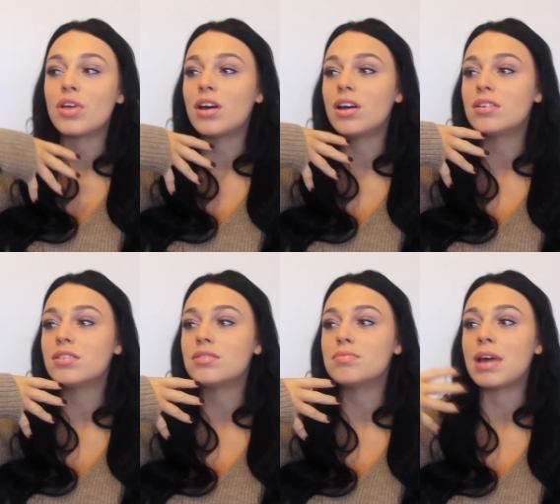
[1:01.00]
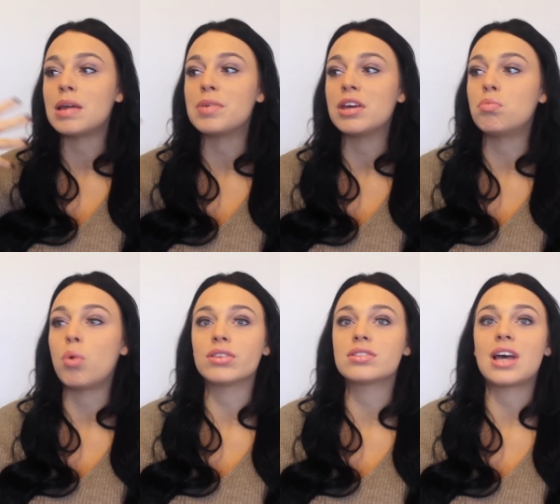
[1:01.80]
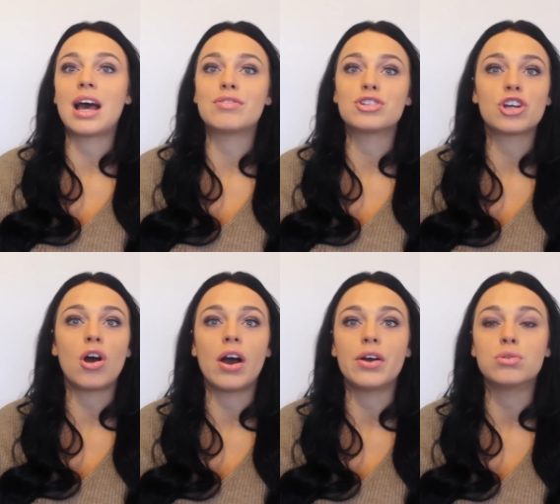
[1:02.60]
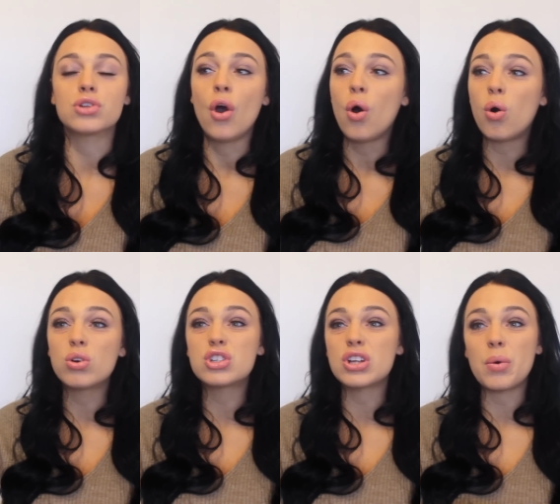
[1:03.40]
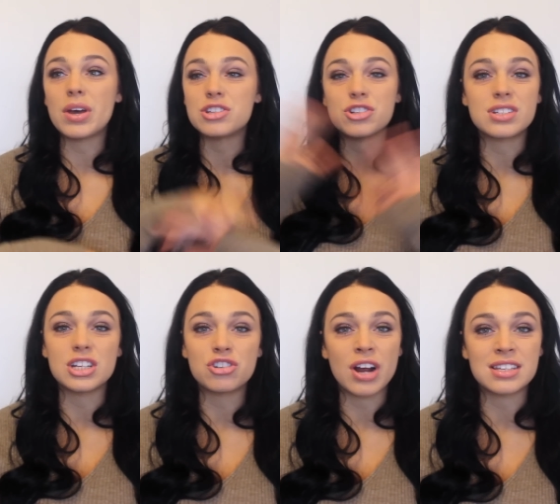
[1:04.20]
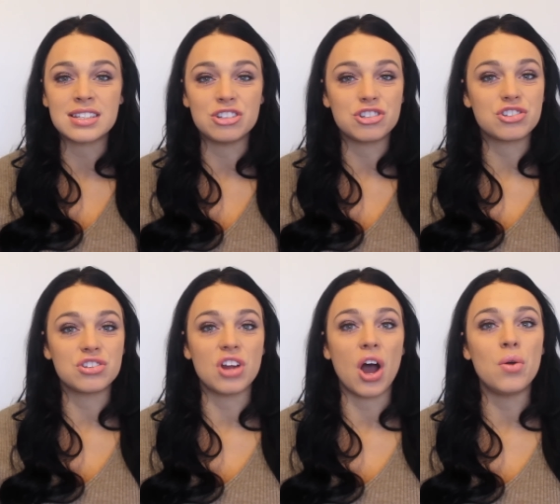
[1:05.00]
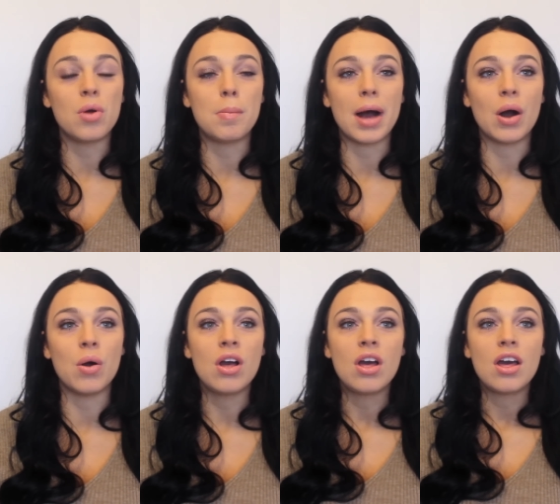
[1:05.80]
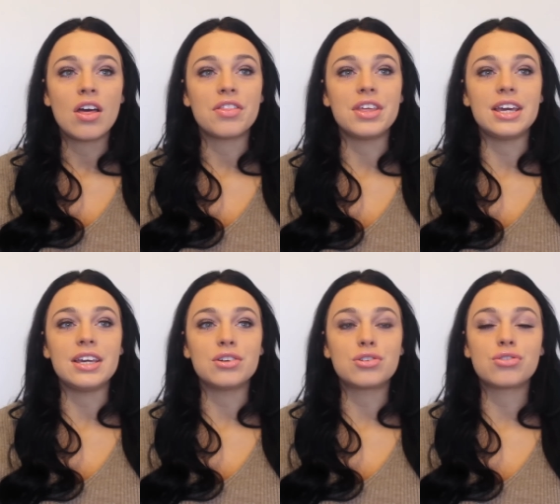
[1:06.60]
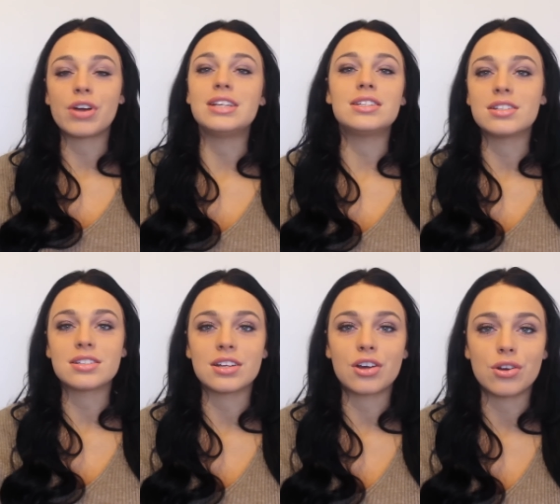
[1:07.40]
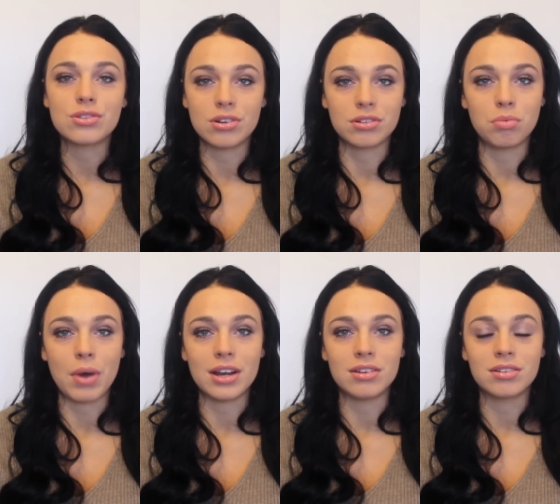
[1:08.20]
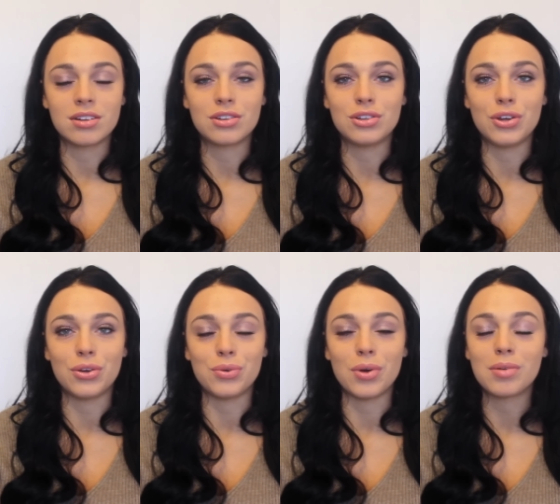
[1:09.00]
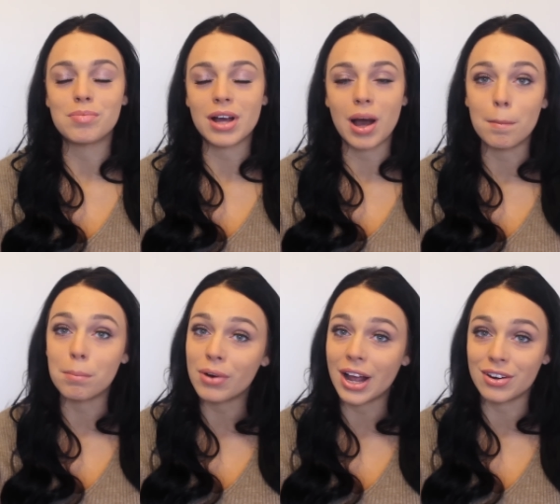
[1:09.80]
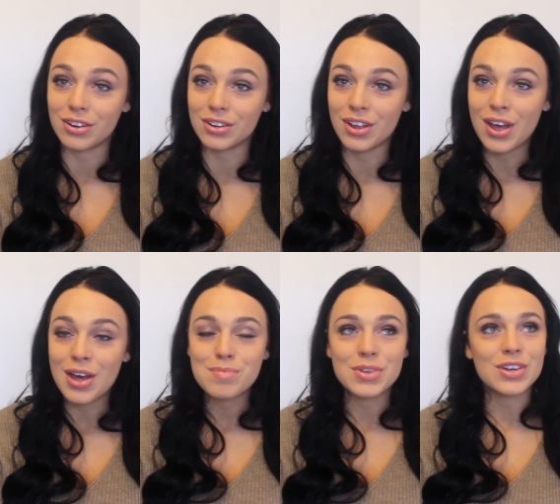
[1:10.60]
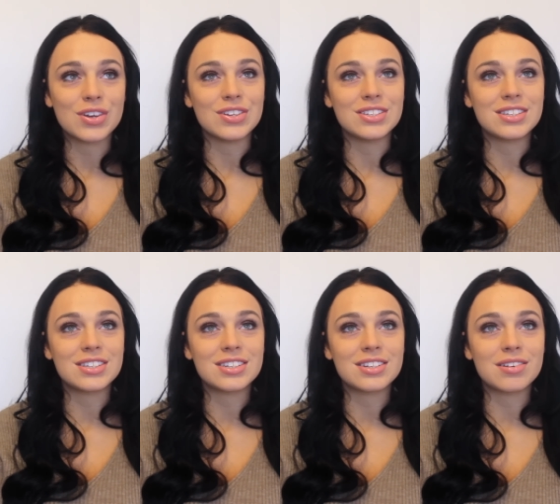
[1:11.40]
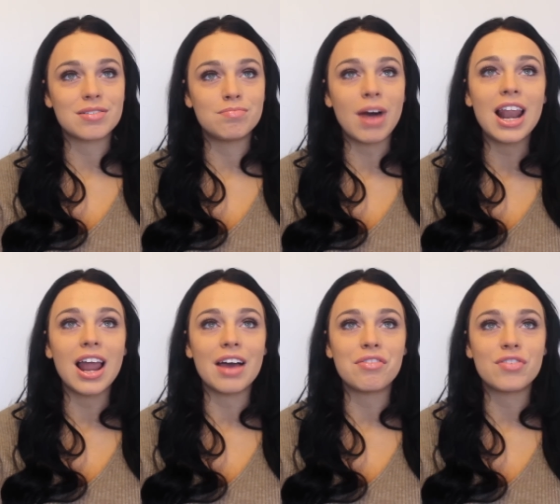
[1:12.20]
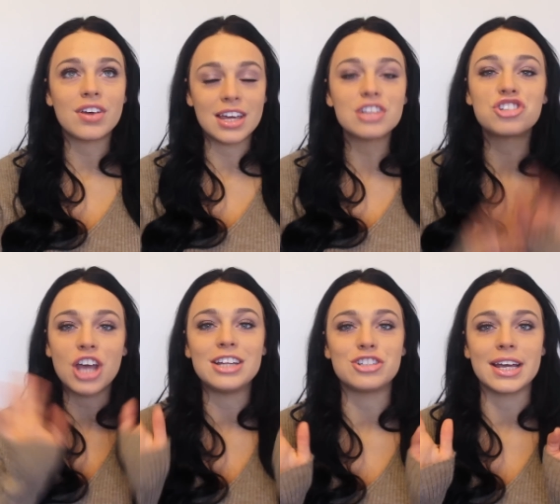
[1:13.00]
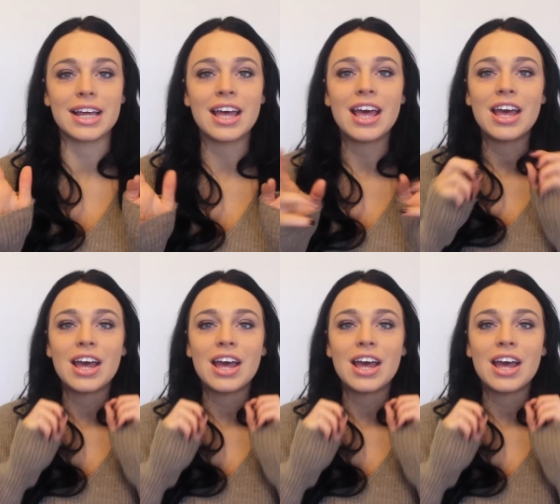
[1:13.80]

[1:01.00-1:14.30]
that maybe want to have a child or do you know what, it's just interesting just to know about the craziness that goes on when you become pregnant because my life is changing